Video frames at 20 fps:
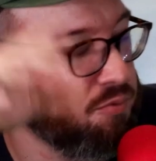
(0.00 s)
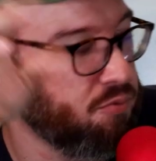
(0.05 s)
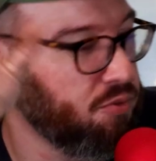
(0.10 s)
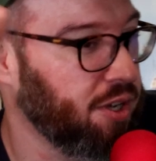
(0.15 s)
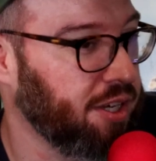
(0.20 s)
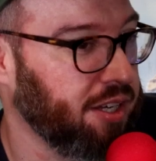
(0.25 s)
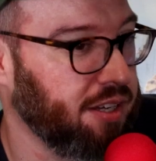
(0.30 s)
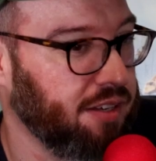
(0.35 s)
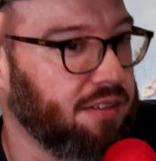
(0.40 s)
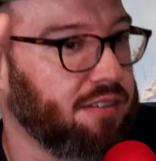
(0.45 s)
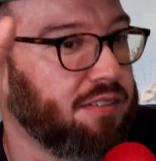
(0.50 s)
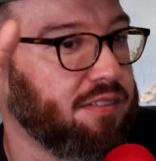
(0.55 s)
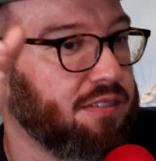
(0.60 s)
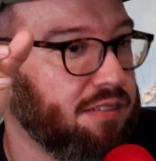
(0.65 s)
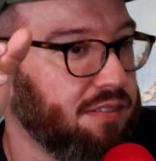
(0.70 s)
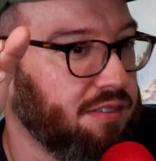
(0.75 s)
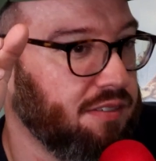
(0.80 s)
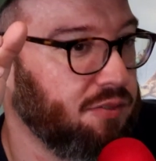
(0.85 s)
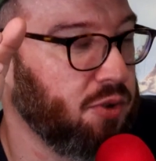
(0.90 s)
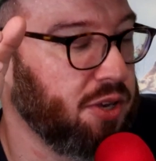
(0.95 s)

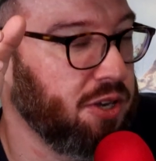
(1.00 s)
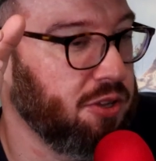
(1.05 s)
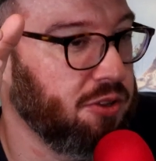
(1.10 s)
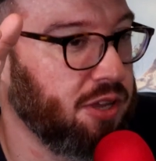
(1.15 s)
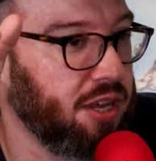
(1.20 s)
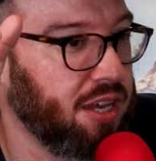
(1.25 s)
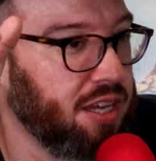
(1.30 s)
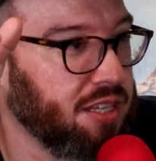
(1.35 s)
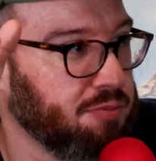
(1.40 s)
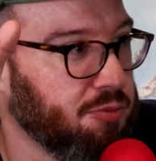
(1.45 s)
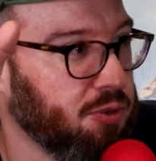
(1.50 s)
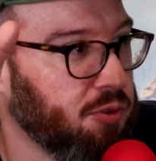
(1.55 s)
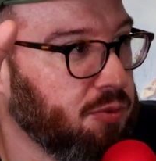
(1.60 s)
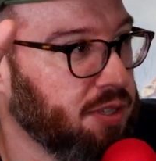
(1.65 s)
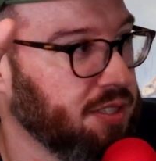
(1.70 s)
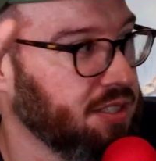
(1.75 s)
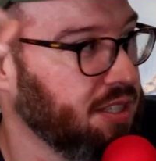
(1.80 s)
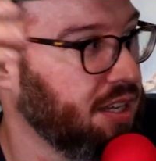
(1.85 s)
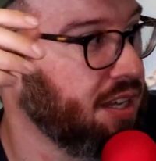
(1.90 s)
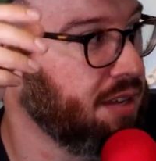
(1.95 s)
Fucking went in the hospital
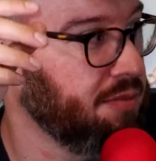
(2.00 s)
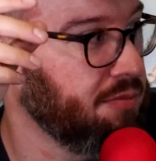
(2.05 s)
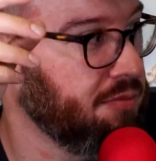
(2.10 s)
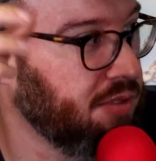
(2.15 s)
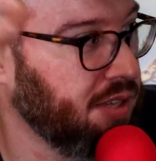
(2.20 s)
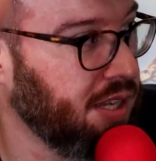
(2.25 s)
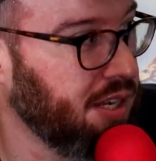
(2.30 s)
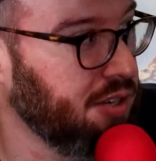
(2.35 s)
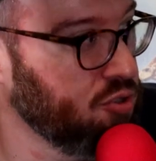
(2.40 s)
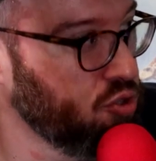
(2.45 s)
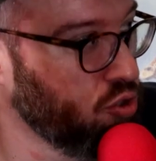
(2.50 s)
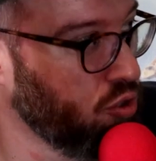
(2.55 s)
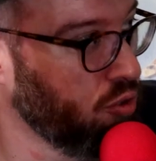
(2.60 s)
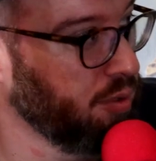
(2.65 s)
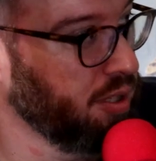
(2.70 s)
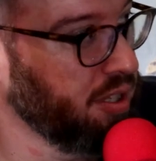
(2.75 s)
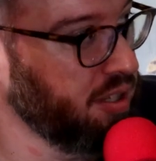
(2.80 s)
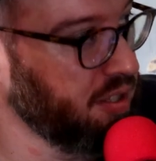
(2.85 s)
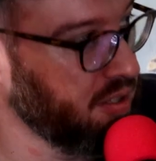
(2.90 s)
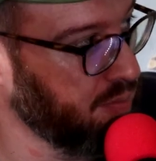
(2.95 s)
one time and had a
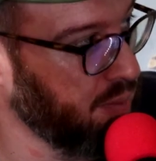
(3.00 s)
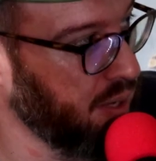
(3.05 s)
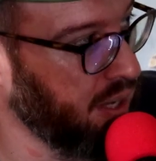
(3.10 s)
gerbil in his